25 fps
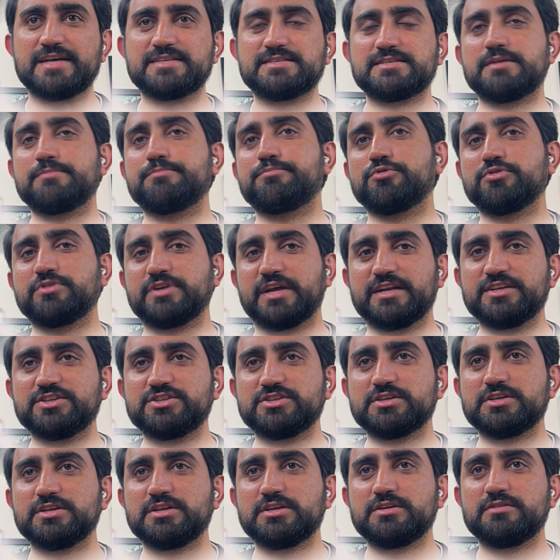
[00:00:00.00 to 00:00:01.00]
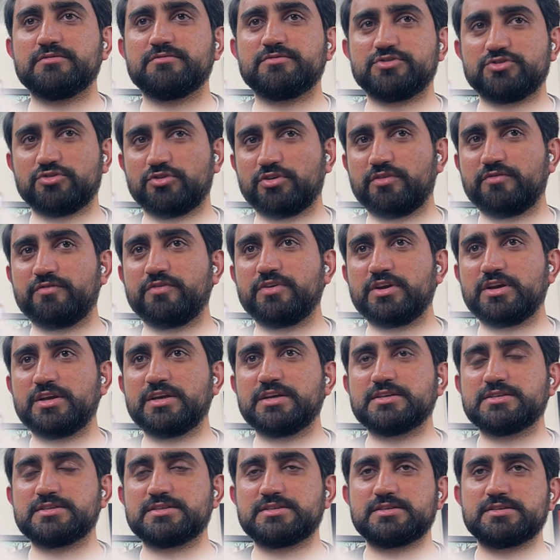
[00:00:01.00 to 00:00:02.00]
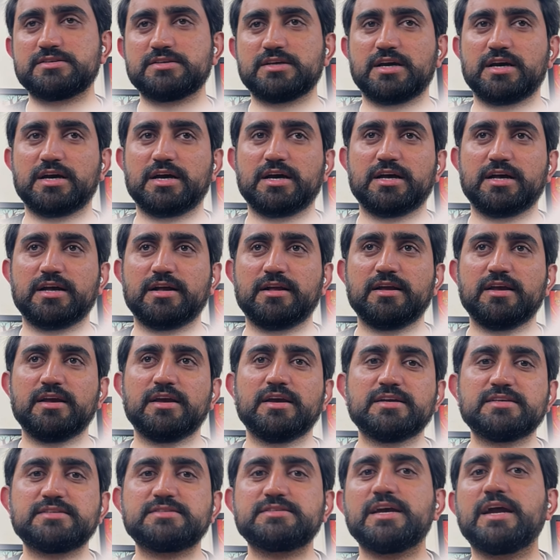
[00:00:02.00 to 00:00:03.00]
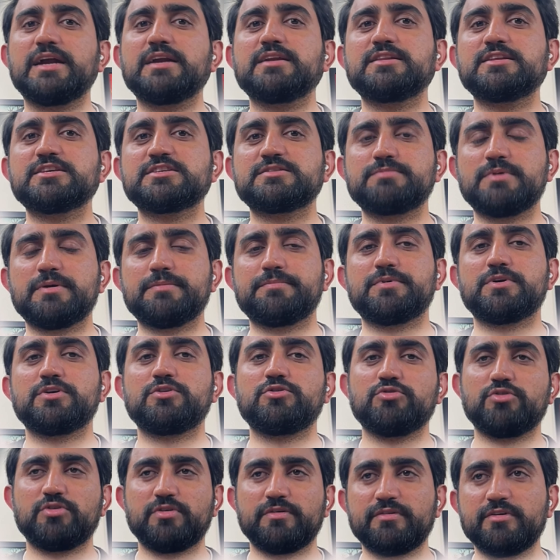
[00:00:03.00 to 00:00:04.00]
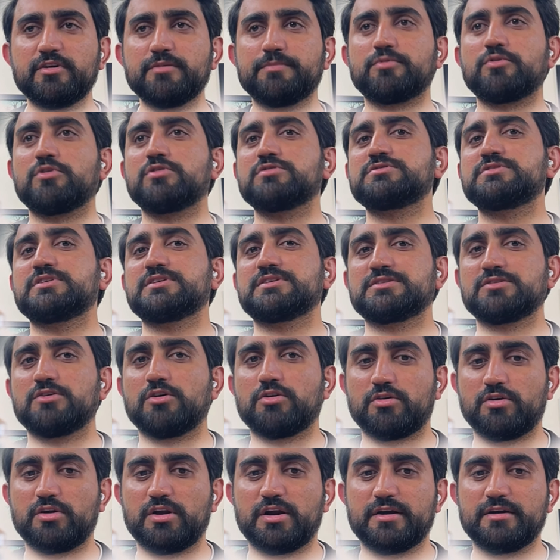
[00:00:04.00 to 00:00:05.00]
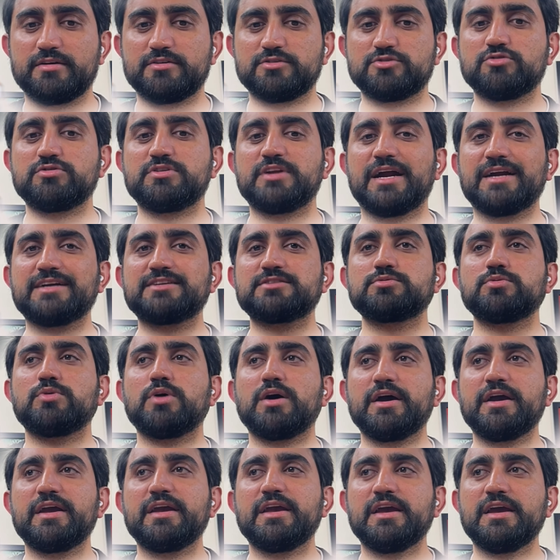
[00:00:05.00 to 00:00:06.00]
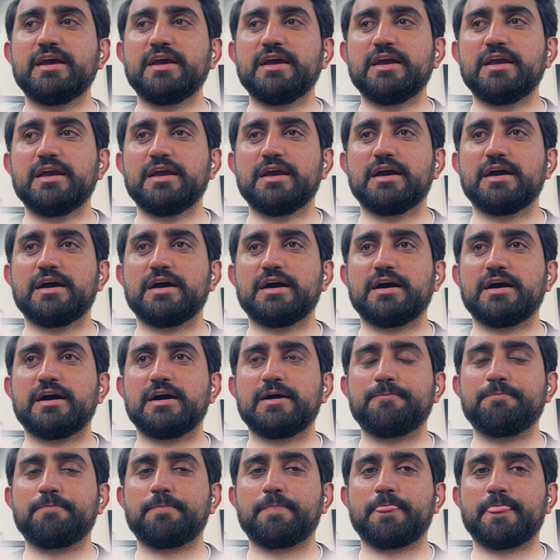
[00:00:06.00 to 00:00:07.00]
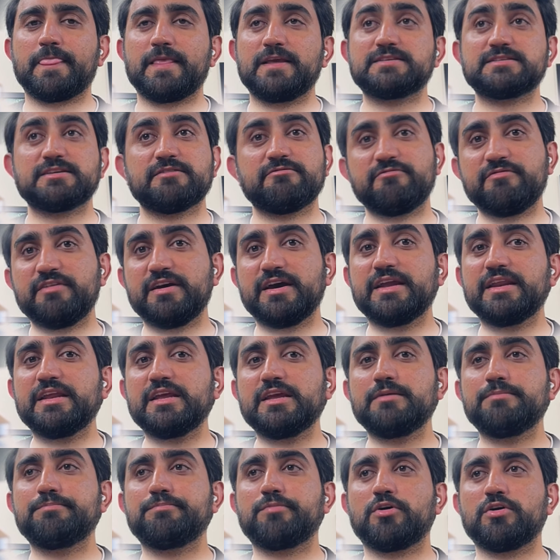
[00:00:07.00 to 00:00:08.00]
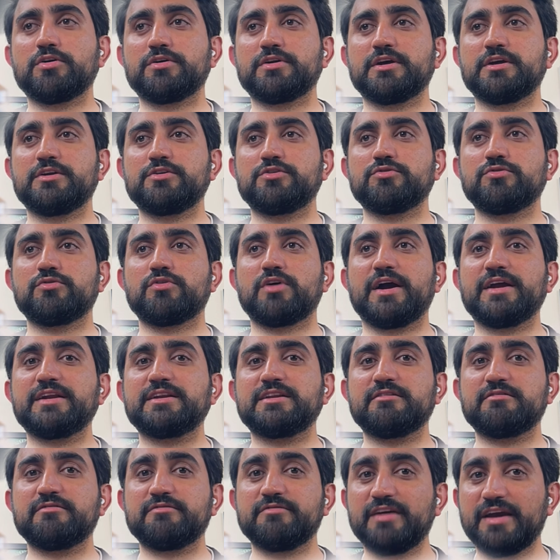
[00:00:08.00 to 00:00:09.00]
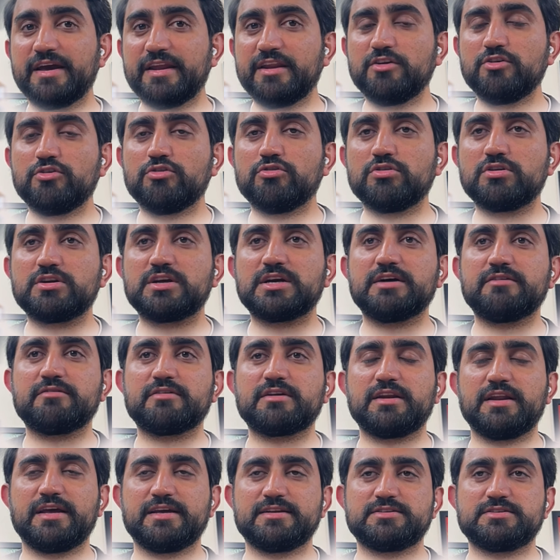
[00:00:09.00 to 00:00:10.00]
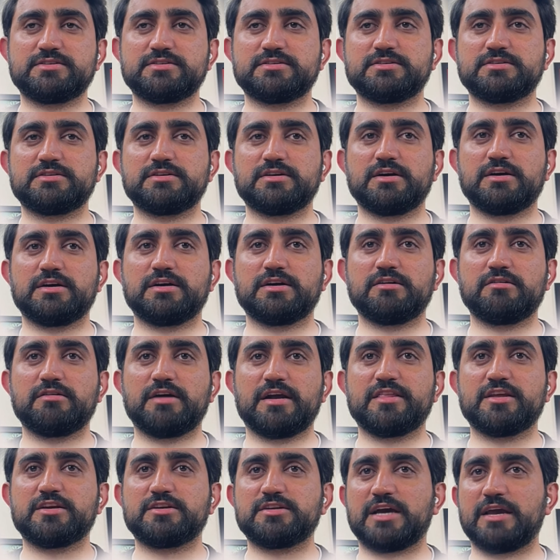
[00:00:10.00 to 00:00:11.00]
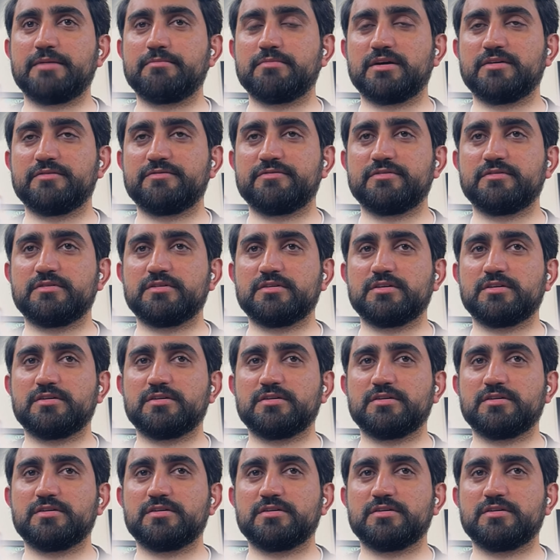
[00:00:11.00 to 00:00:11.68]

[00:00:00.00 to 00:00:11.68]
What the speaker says: has some potential, should we send this paper to review process or not. So that's why it's a very important to write a very good cover letter at the time of